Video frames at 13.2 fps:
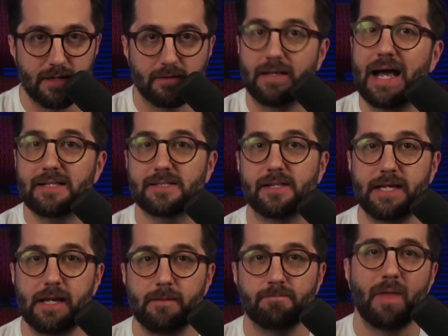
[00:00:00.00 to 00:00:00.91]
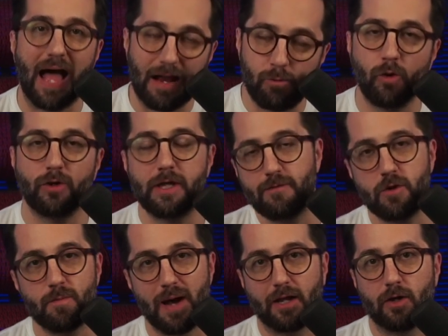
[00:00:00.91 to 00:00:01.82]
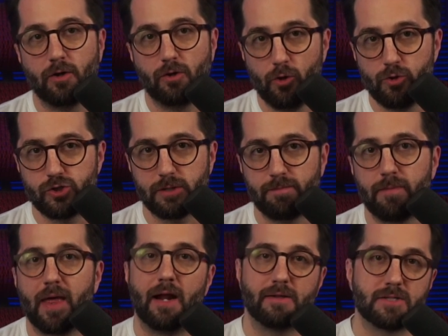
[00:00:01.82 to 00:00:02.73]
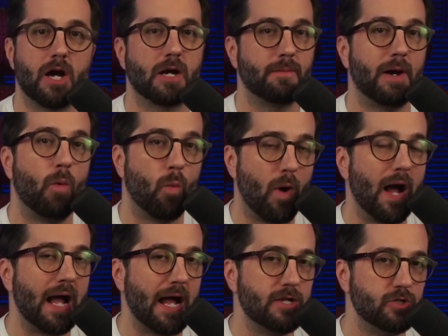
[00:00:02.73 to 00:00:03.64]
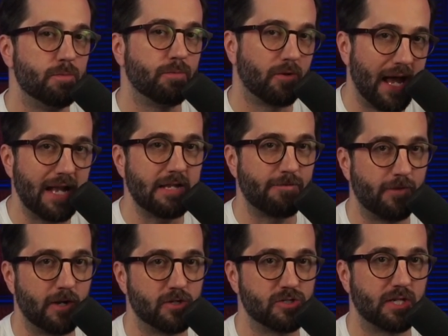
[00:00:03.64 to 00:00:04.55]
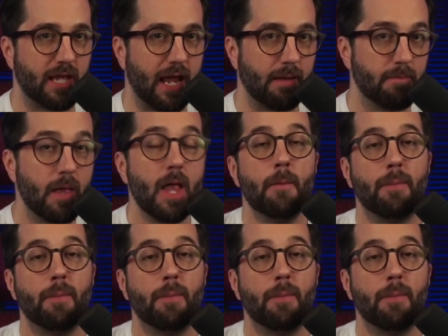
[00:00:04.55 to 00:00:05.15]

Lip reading: Lastly, I will give you my conclusion, and I'll talk about why I do plan to finish the game,